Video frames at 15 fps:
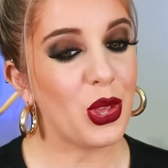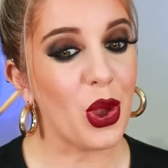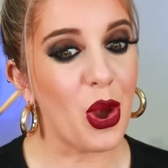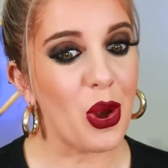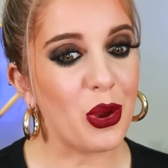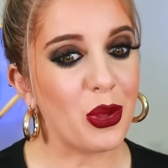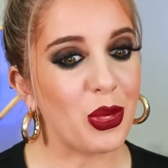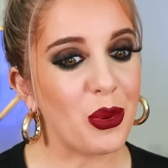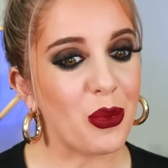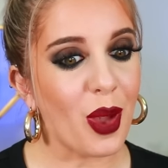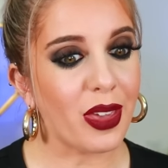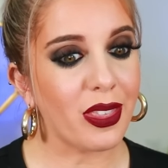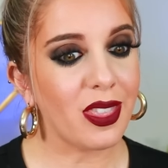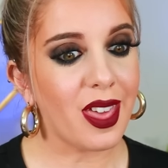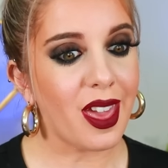Y'all, the
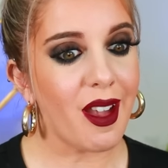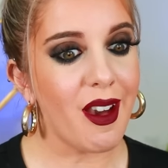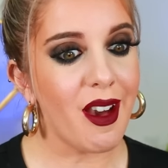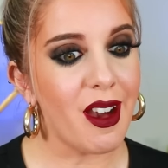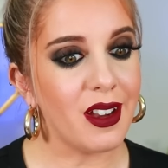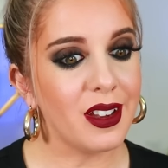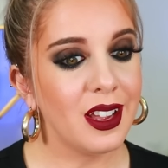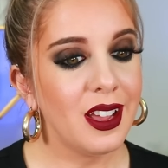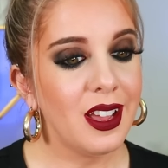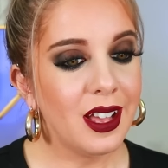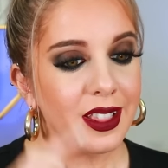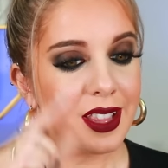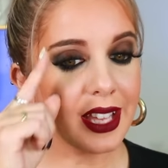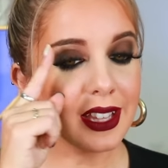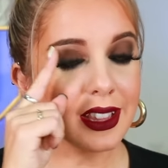way that they hung,
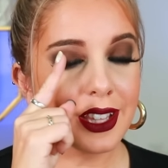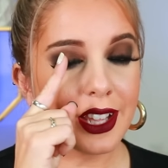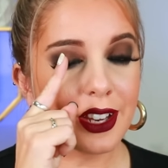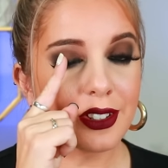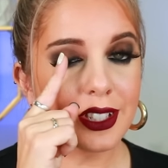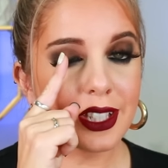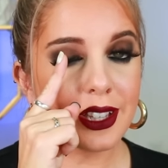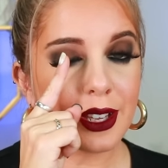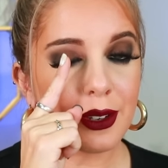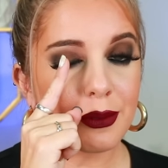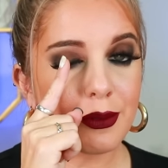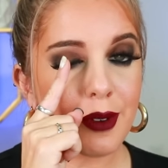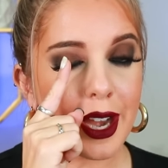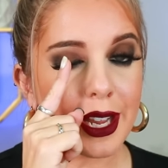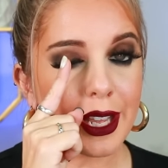like literally, like
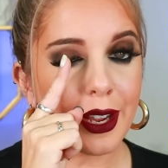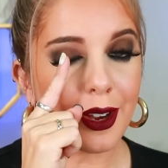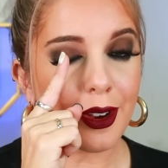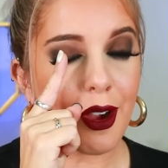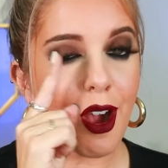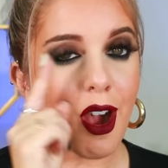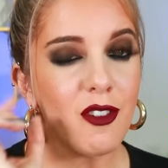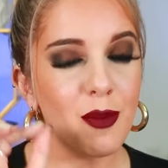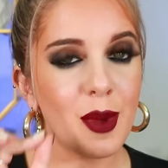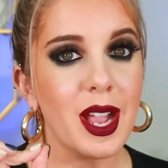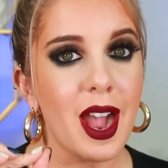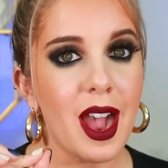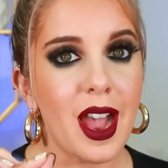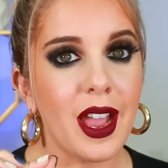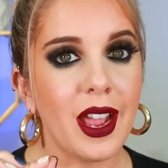right here off my
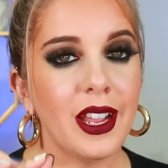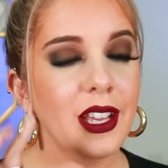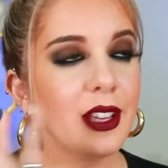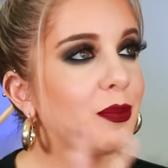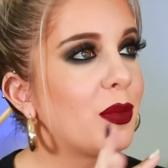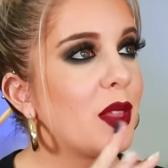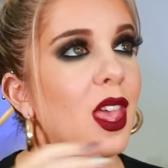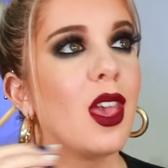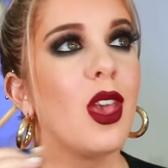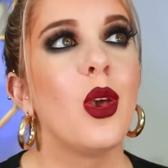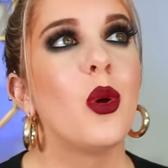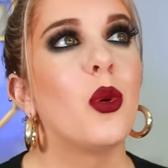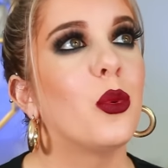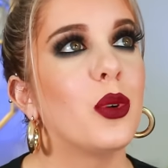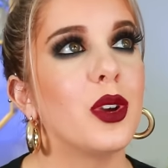eye,
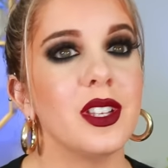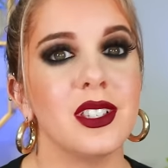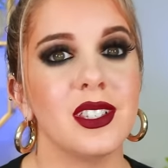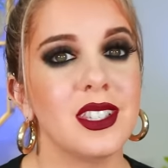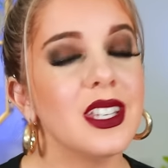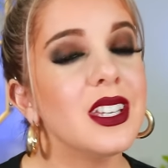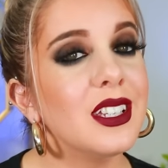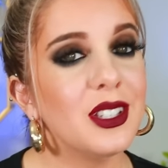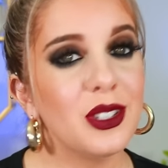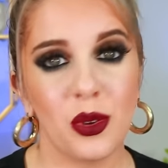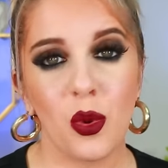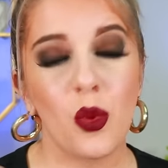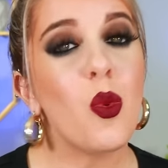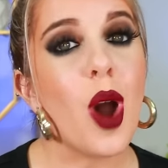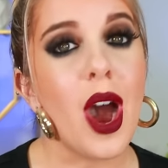was
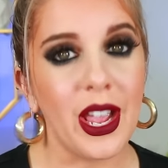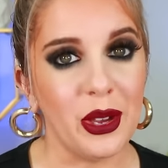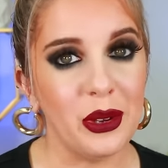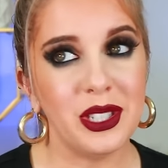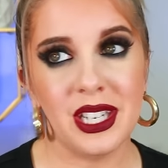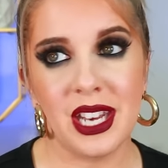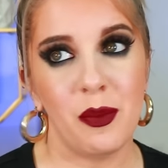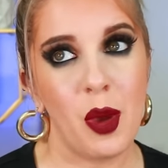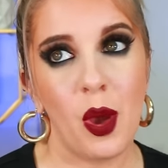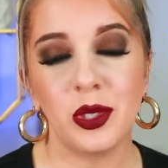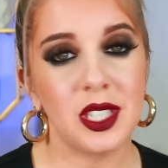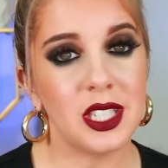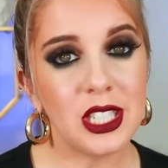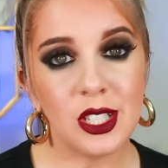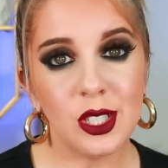wild, and I
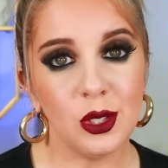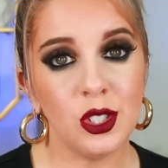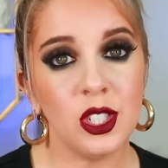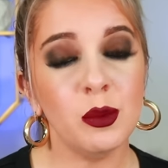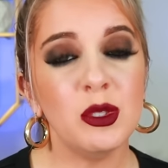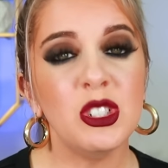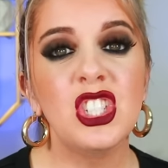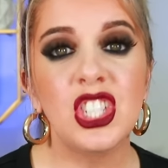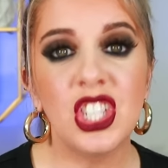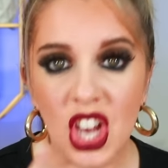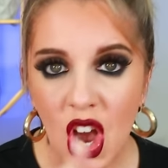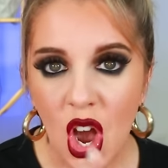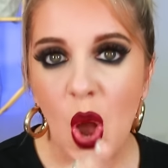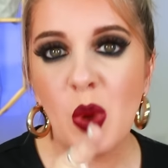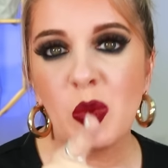posted it to YouTube.
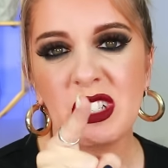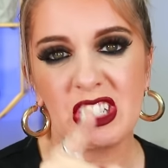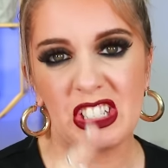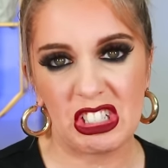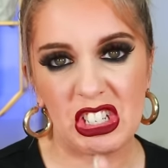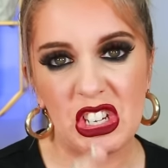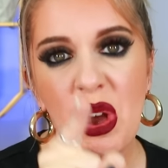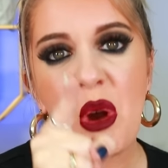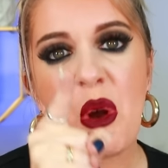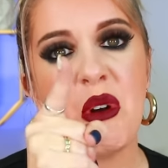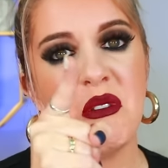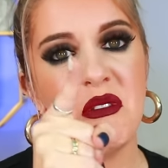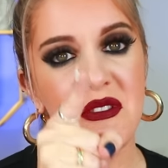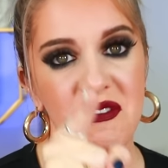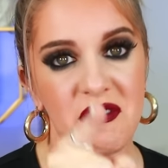Don't
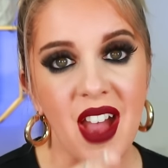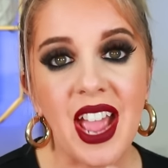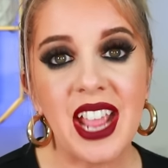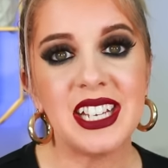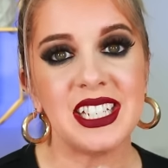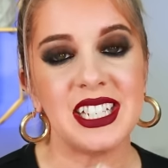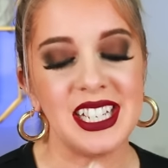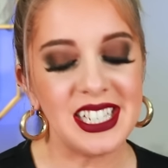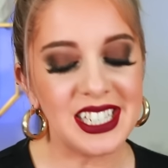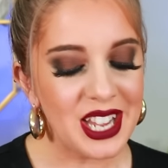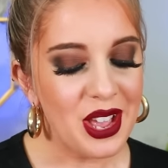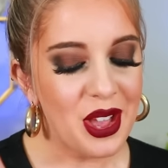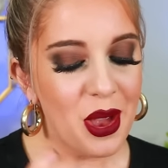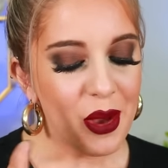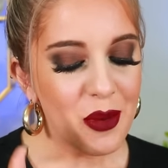go find it.
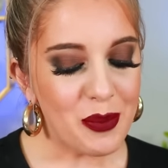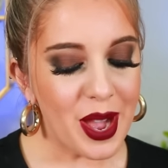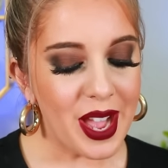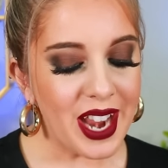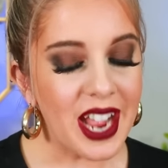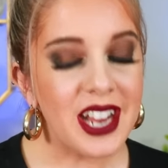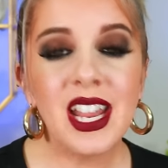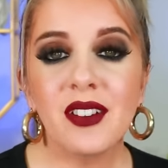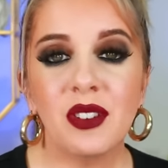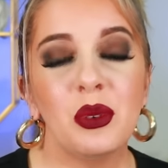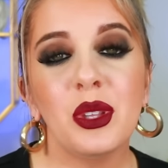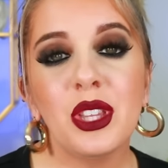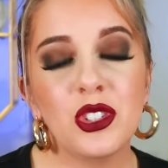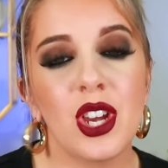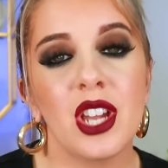But I never
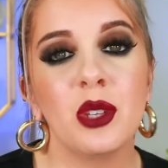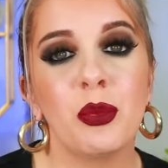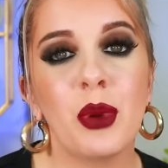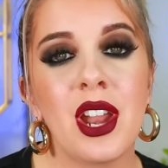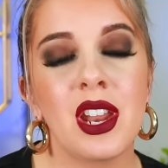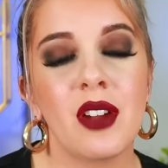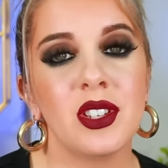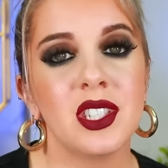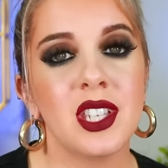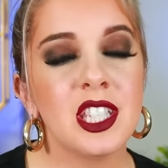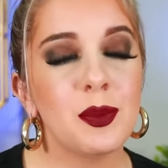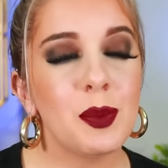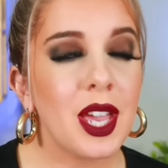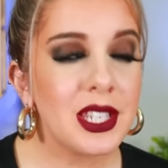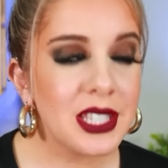really tried the brand ever
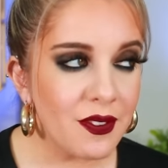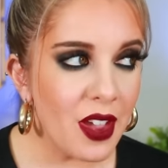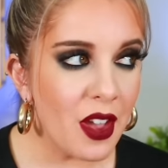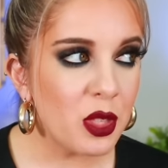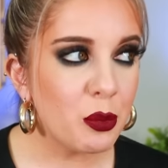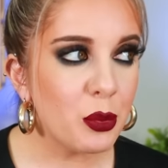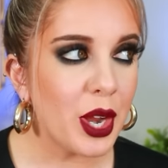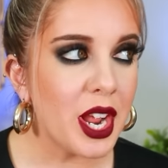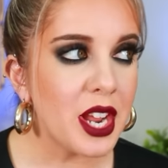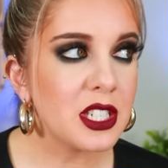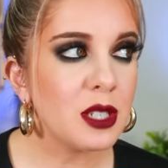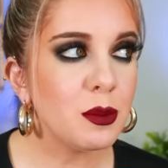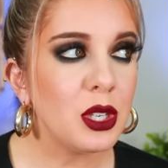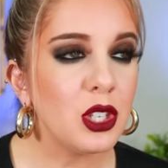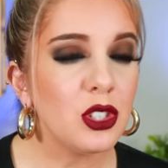since because I found the brand
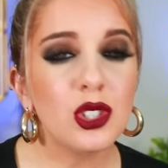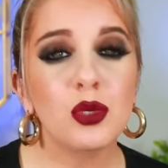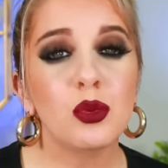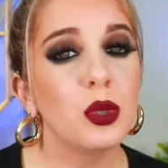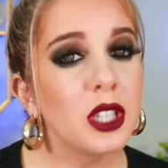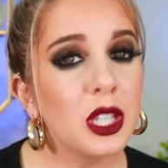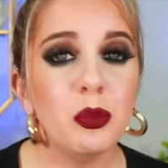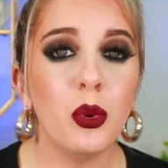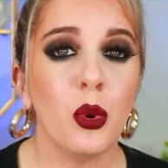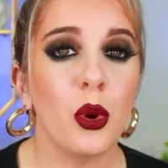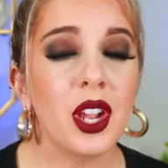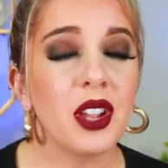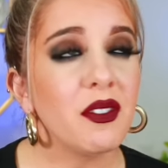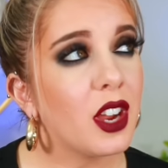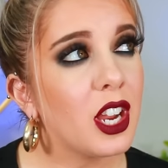to be just really
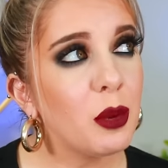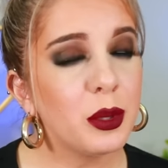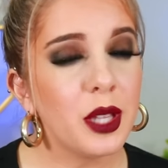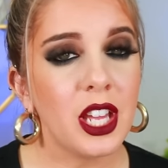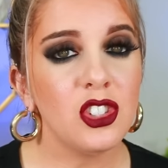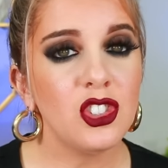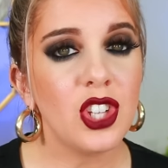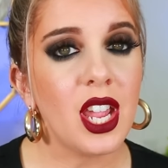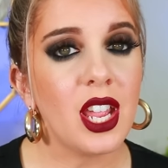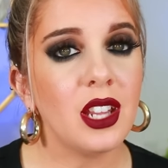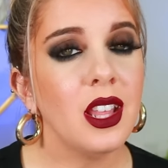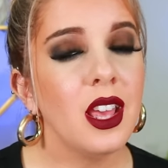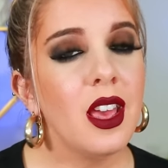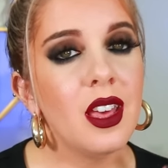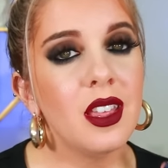boring, very plain
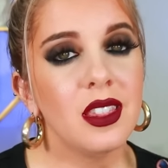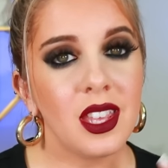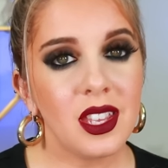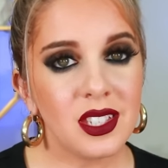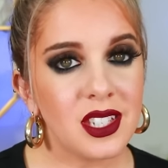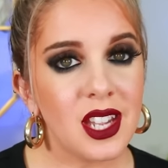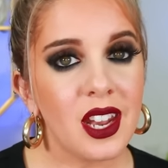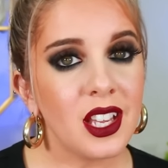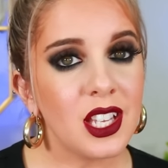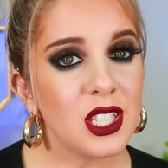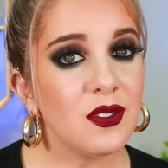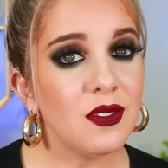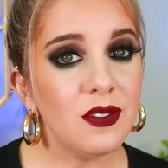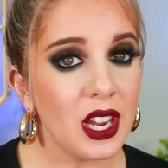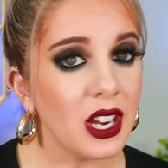Jane. The aesthetic is
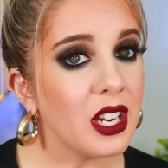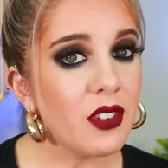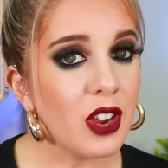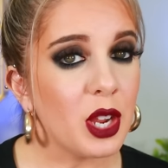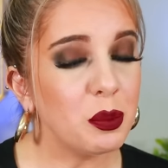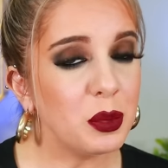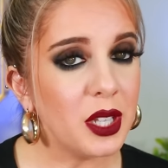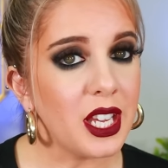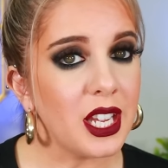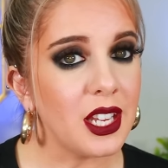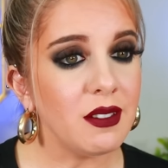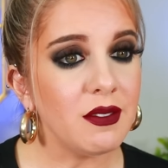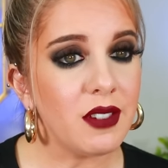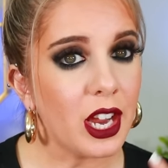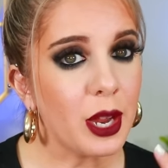very, very
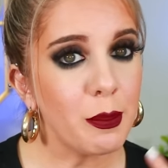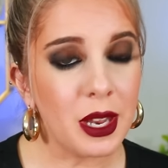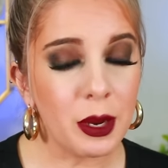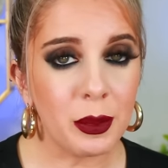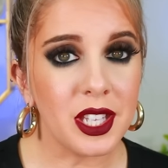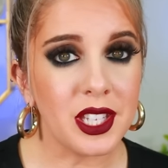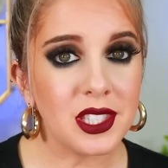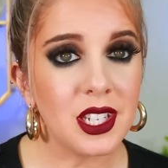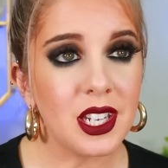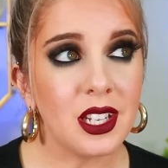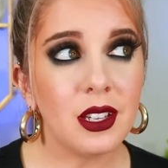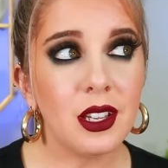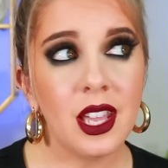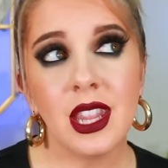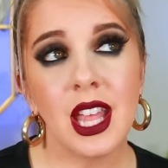plain, very
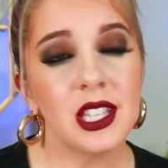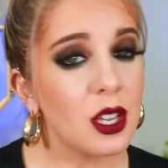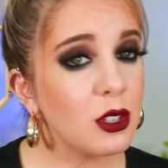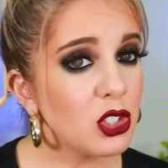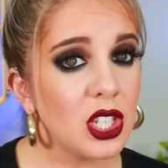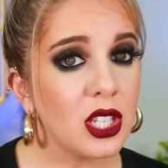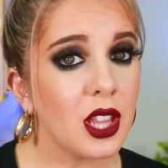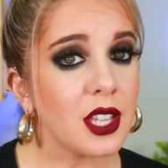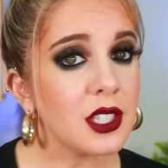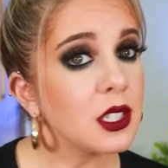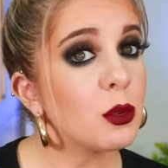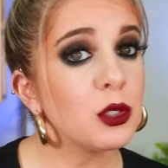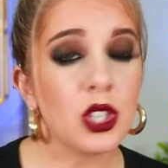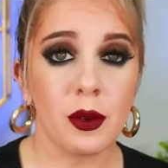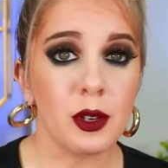minimalistic, and that's how she likes
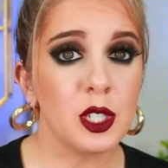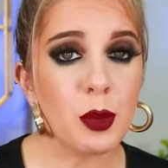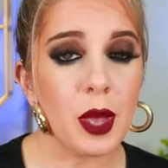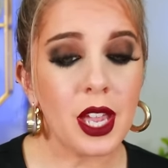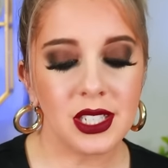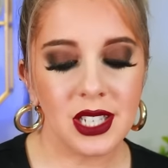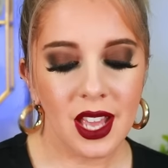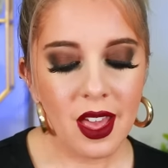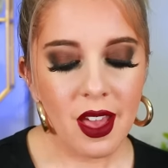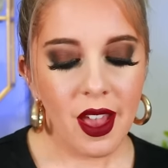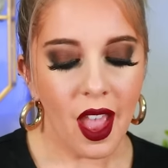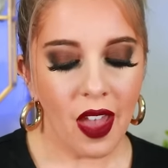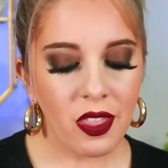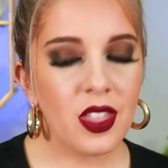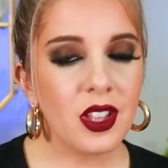it, which I respect.
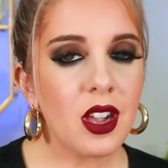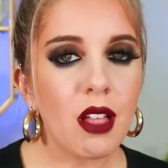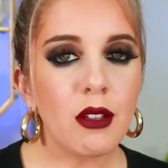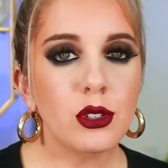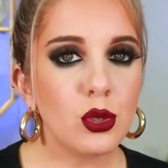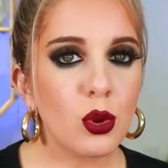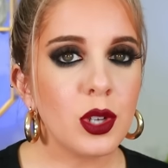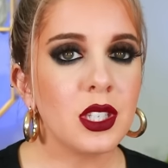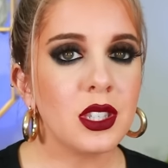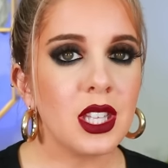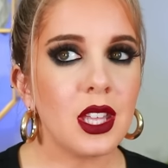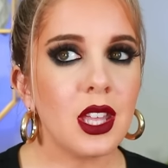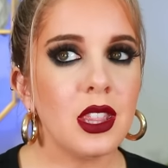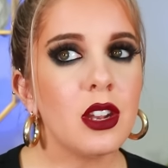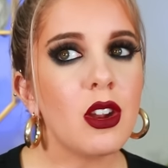And then the color stories on
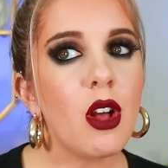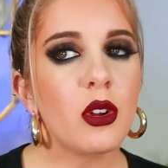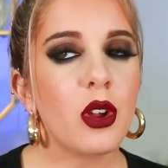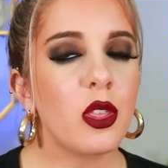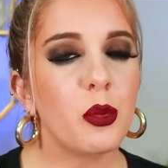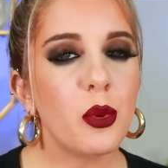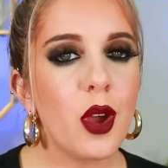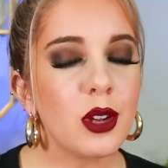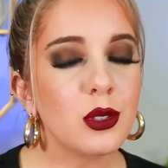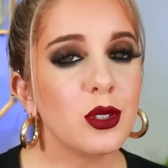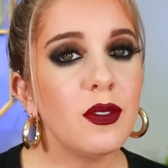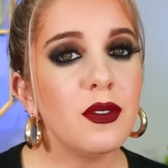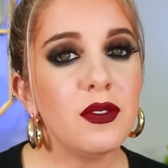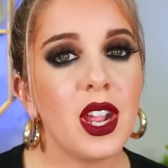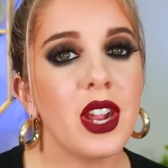the, and then all her other products
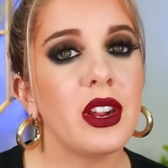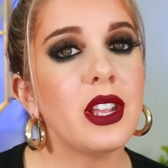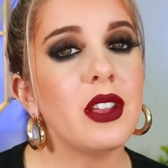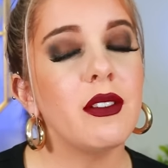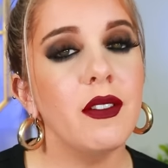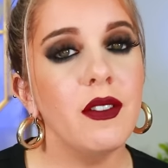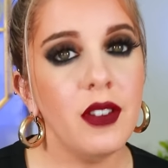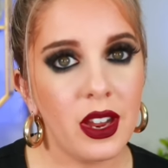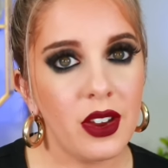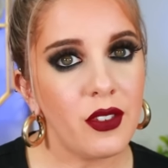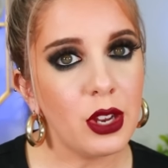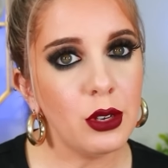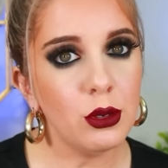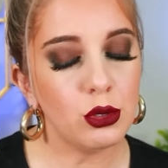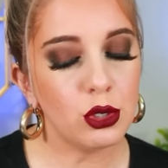are very, very,
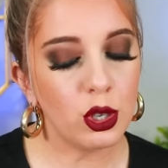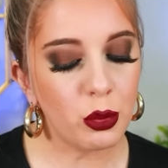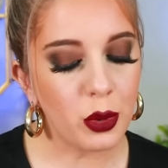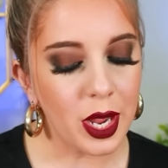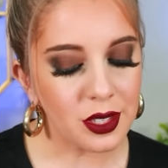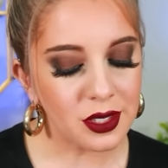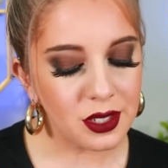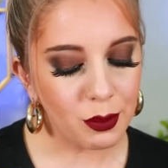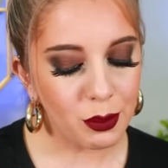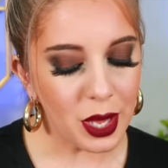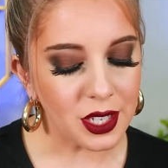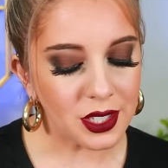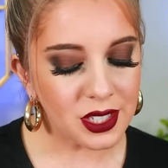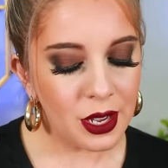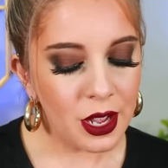very neutral based.
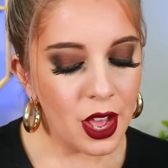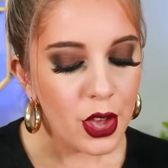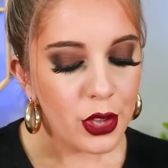based.